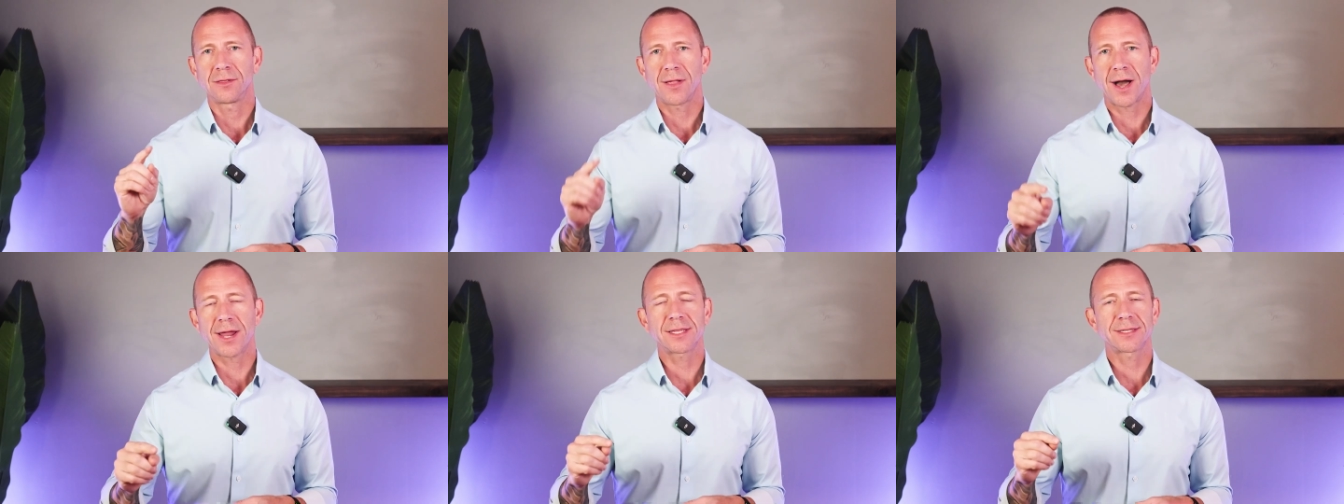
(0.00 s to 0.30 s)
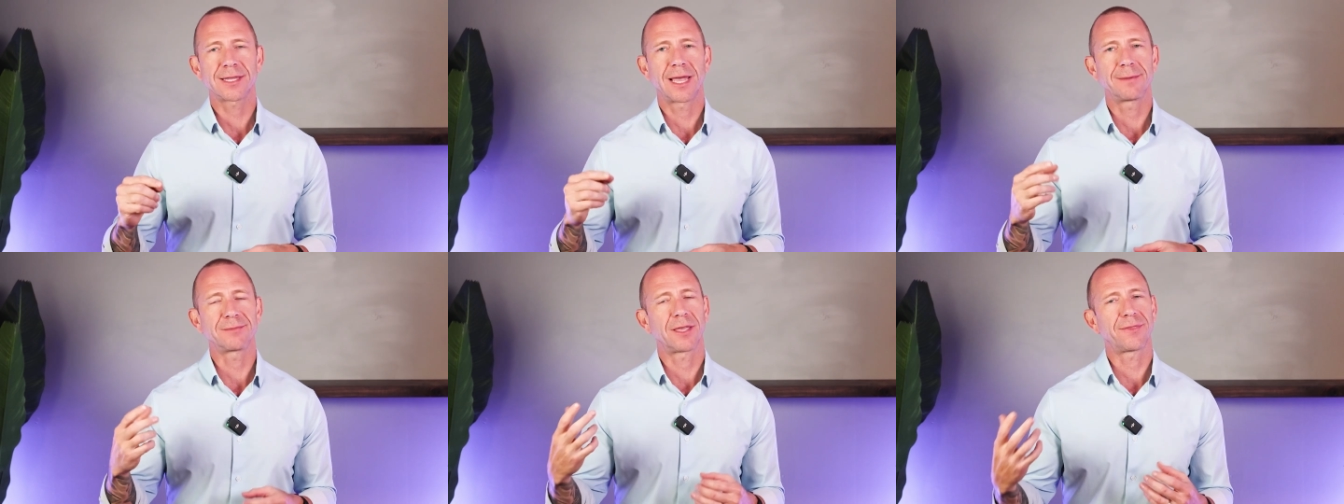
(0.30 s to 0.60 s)
a lot
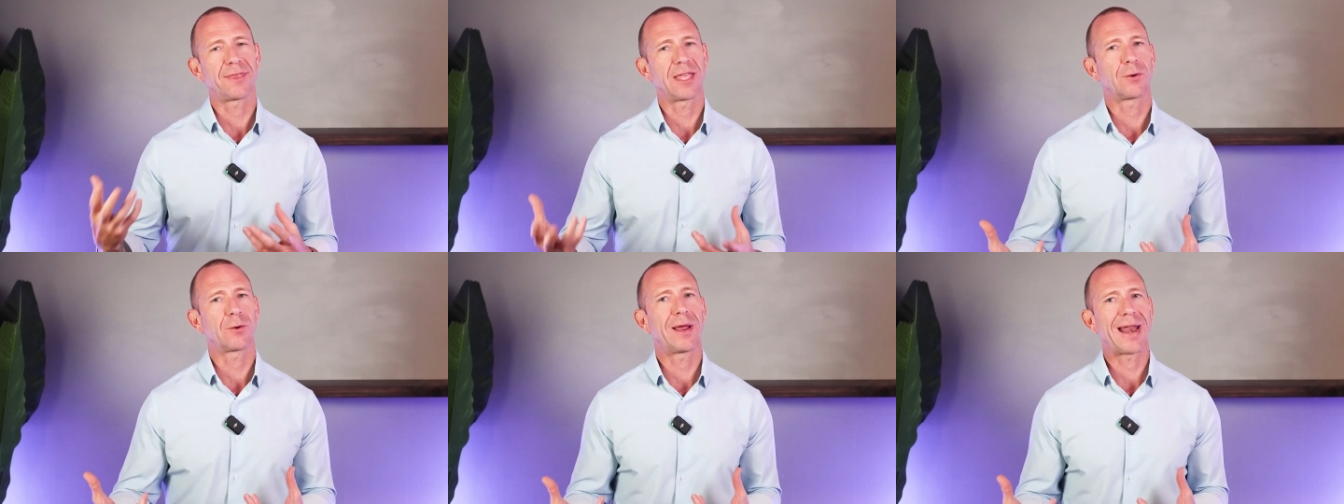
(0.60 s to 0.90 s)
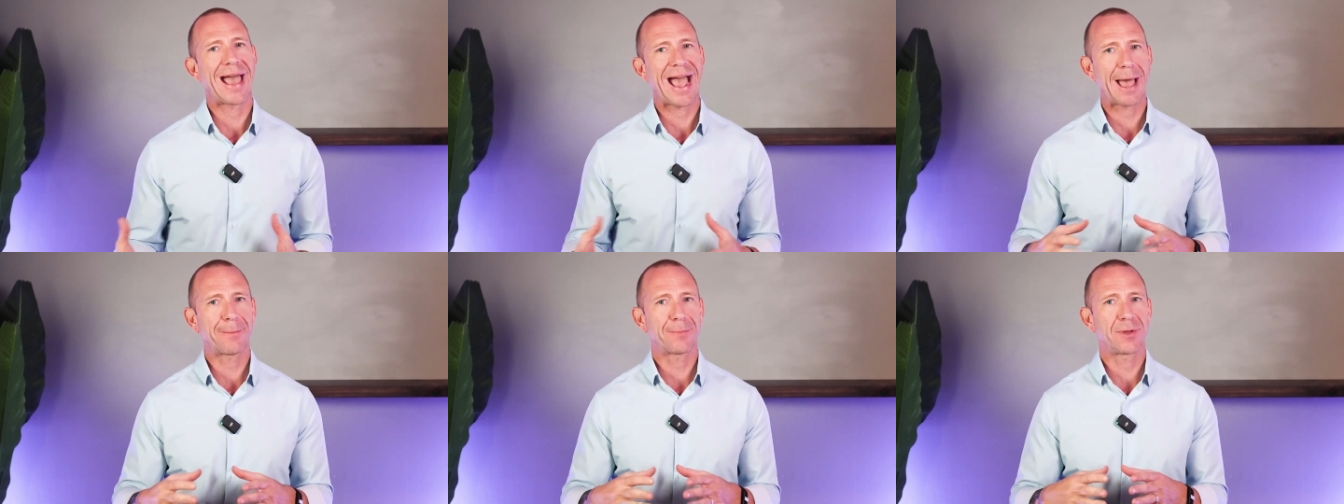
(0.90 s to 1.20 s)
of times I think
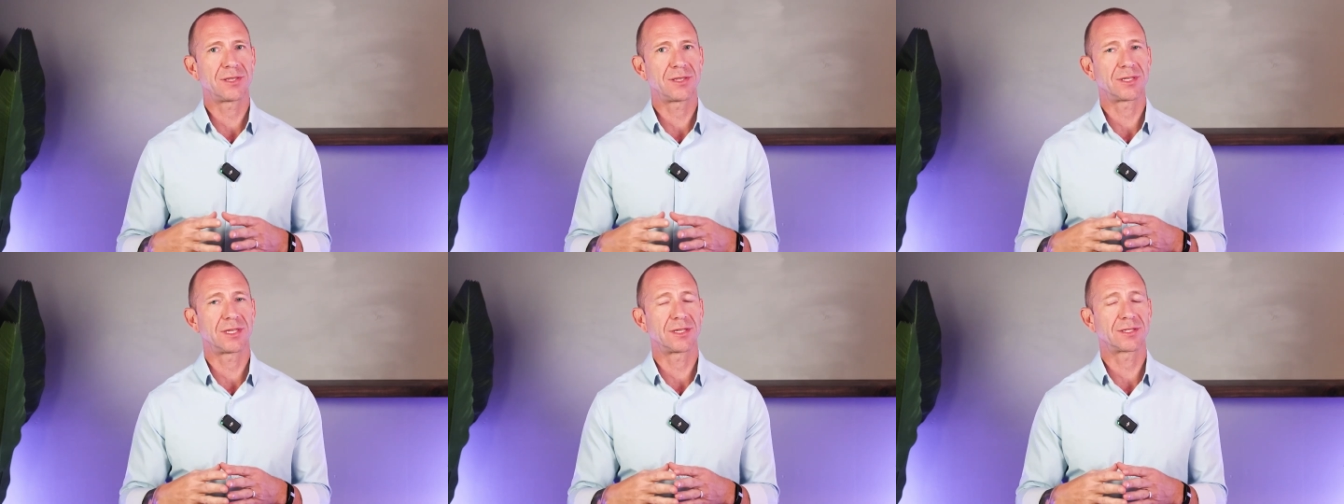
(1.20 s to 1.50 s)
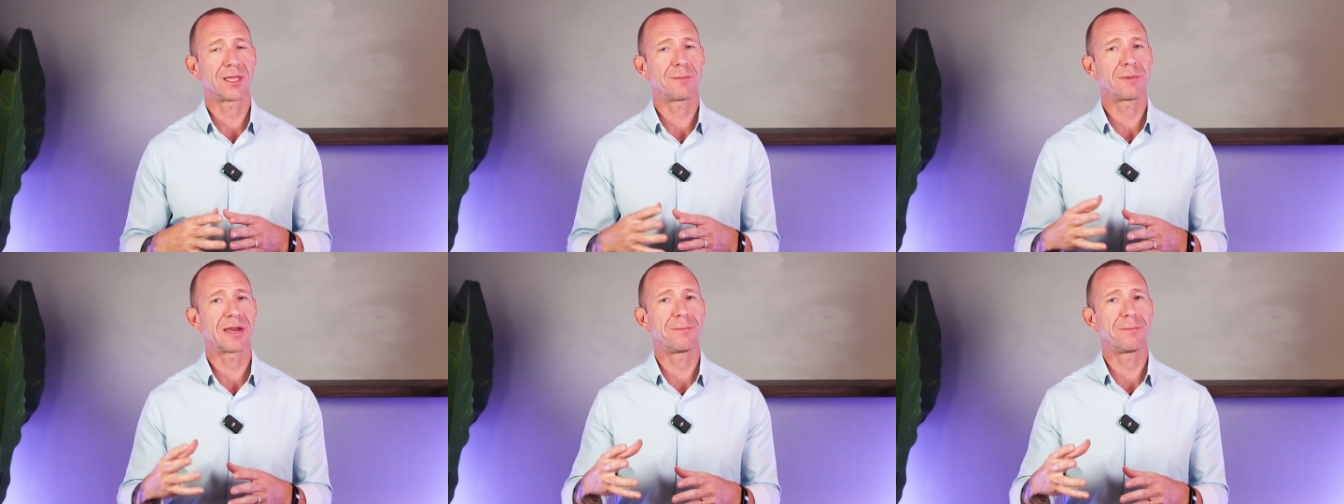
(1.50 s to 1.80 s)
what happens
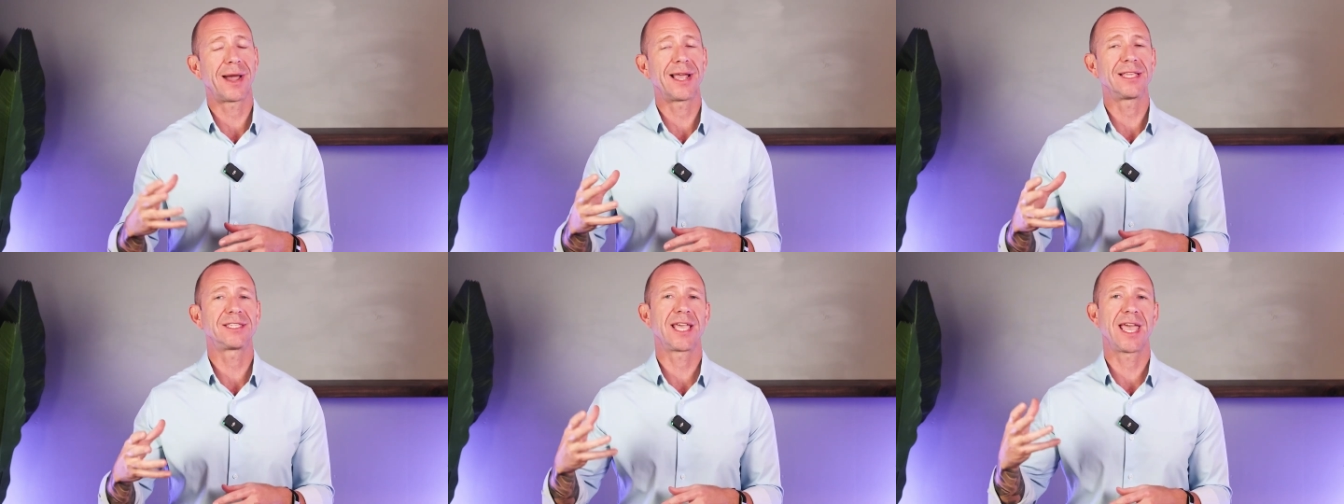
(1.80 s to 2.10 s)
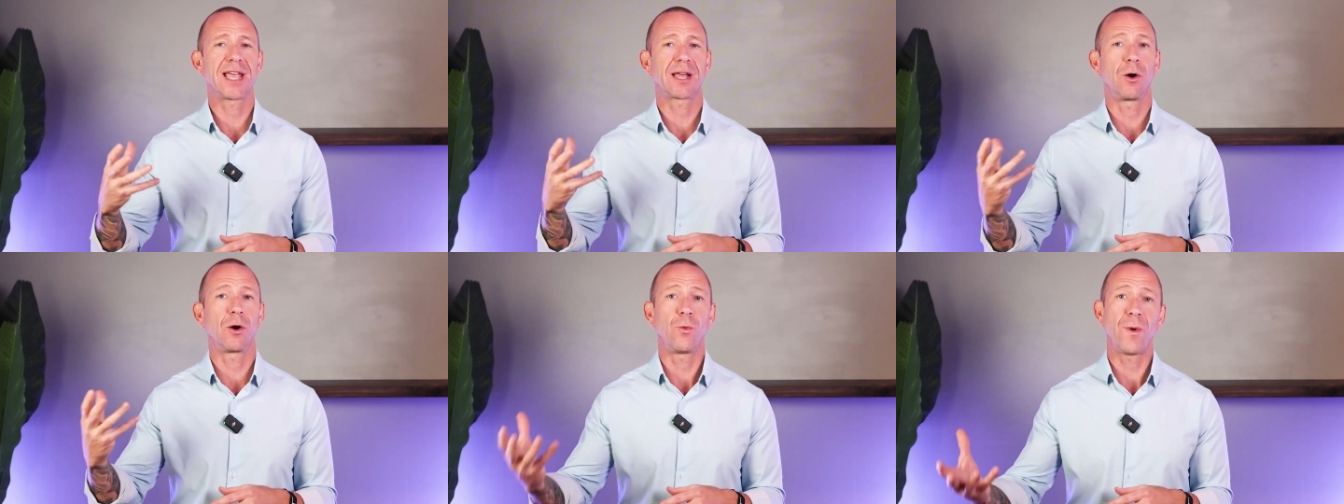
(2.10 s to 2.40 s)
is somebody might
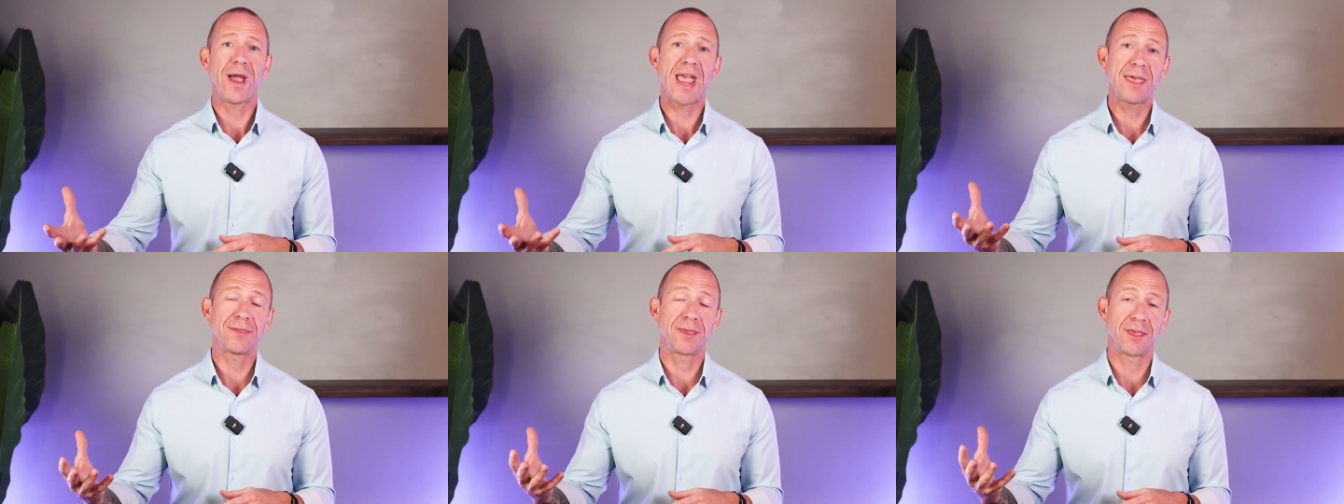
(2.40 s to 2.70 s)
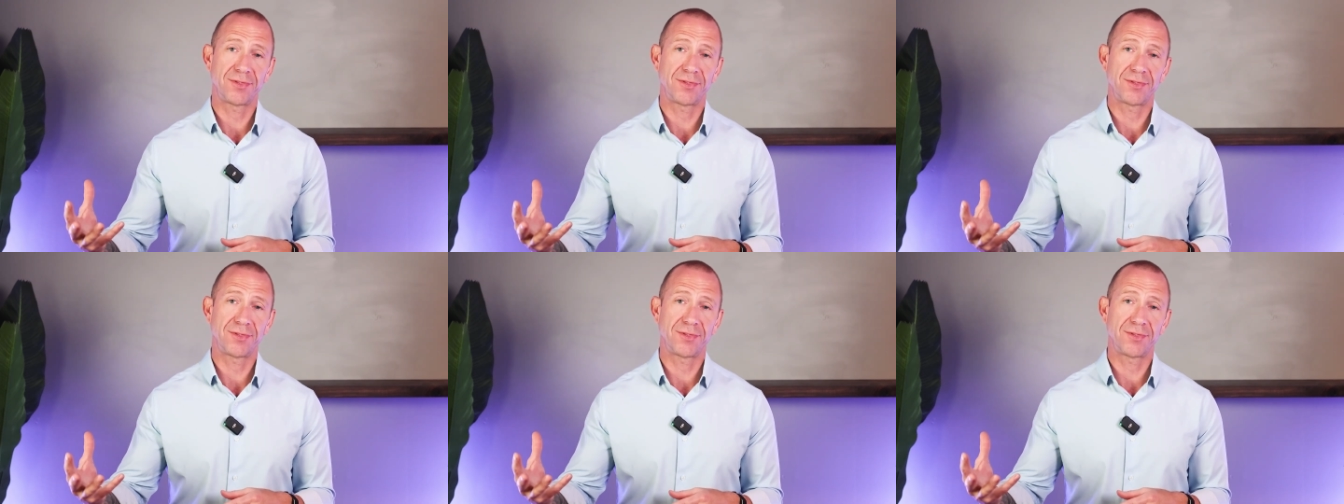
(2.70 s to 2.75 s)
take away